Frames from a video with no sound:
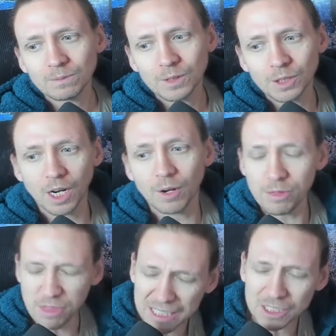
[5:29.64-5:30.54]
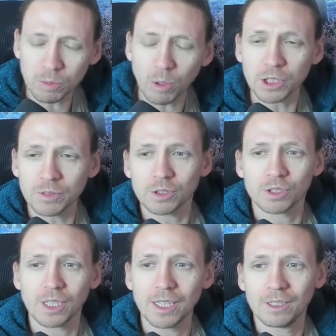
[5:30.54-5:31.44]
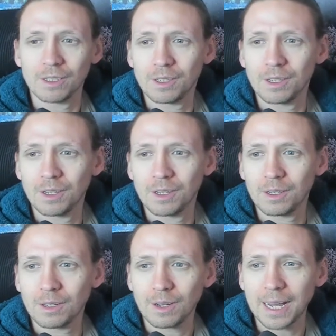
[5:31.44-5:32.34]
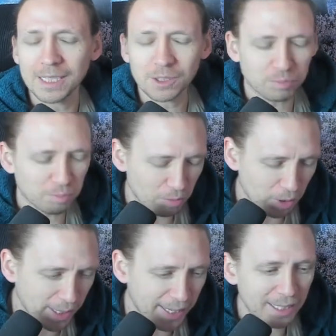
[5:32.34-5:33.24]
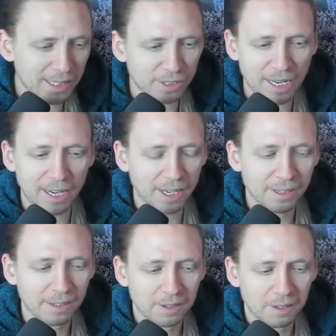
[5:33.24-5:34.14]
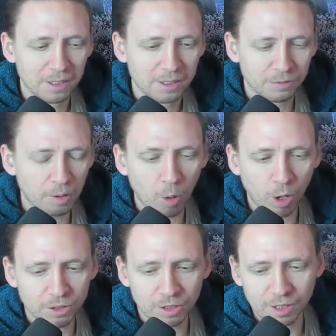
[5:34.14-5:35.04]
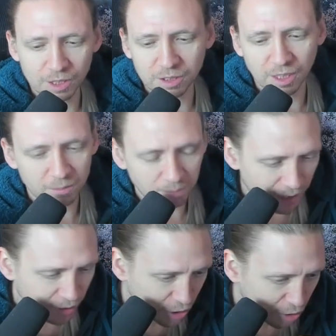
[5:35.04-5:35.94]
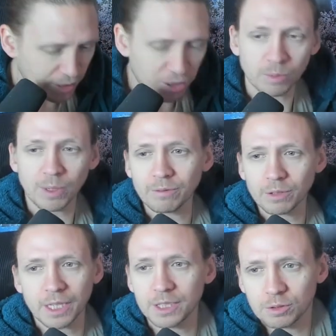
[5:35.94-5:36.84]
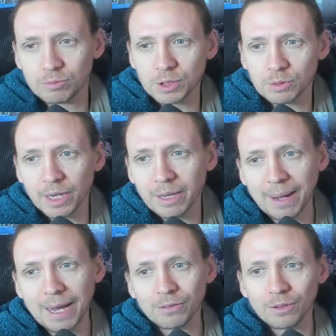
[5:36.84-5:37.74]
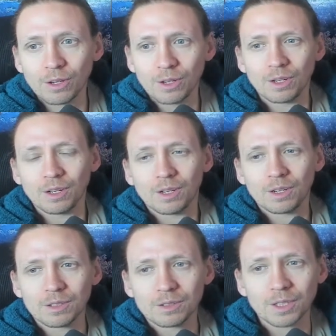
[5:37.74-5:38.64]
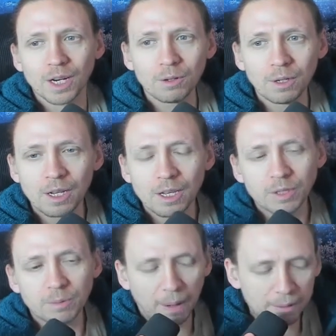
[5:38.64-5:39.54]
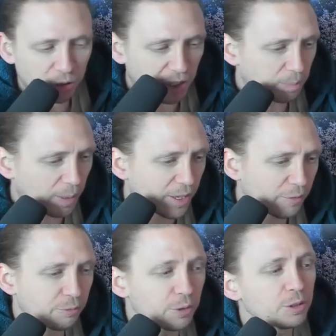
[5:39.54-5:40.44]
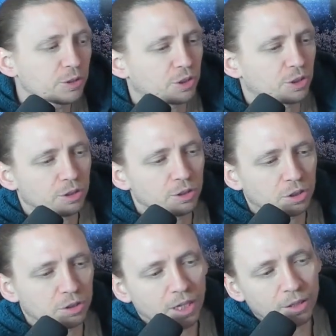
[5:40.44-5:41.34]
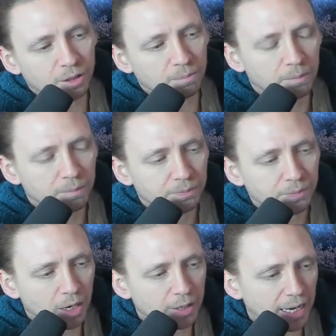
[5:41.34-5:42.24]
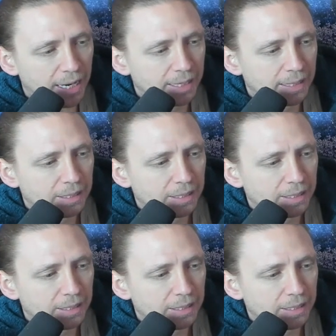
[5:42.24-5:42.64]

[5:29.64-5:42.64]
You know, that's what you've just seen. And it's really telling for what this administration or whatever is really about. You know, the Bible says by their fruits you shall know them. Okay?